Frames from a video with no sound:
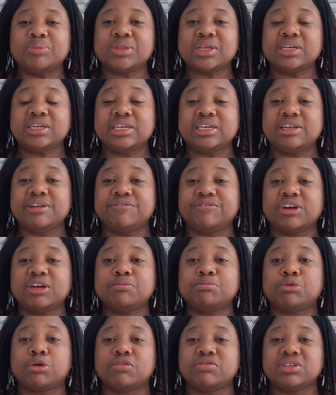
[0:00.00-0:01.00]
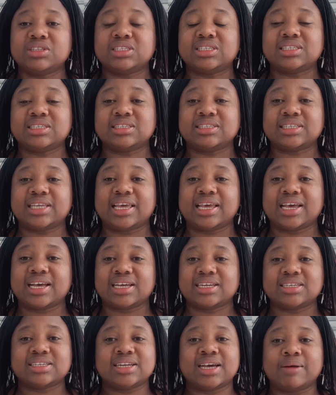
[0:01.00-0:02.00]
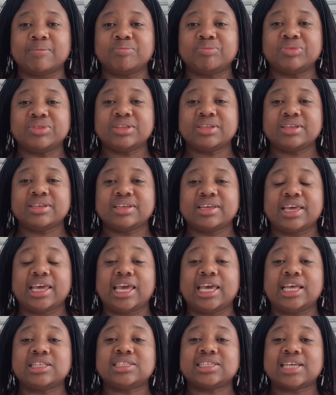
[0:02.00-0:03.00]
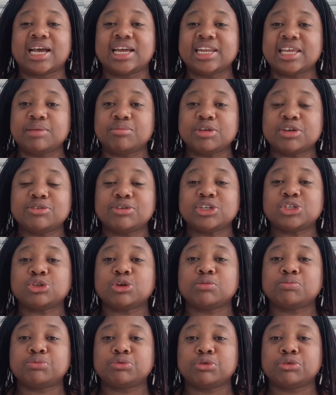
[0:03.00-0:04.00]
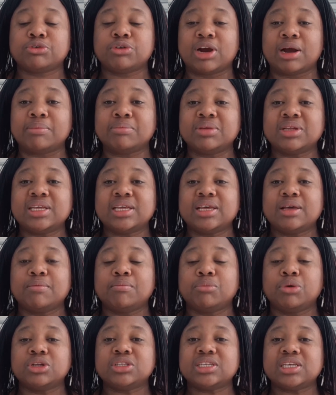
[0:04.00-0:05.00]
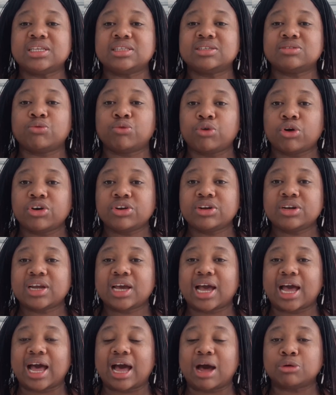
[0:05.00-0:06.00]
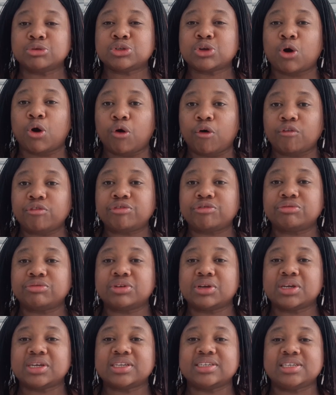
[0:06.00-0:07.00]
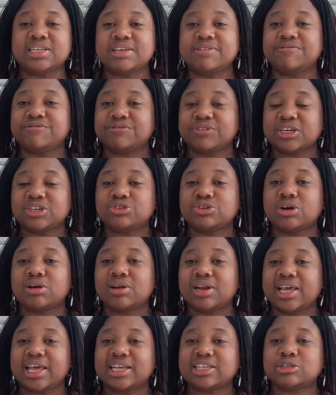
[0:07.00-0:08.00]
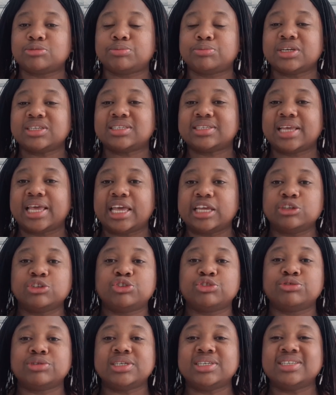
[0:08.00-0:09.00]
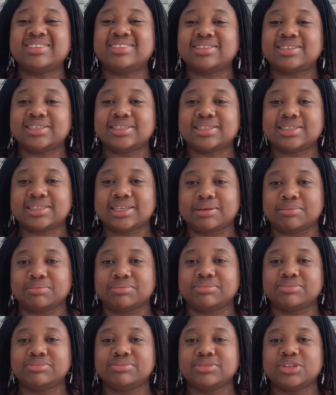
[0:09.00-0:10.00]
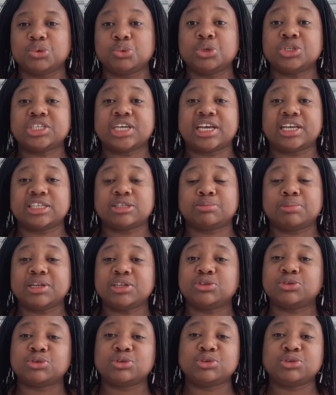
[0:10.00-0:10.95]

the different provinces in Canada. It's an immigration program, but it's run out of the Federal Express Entry System. which I explained to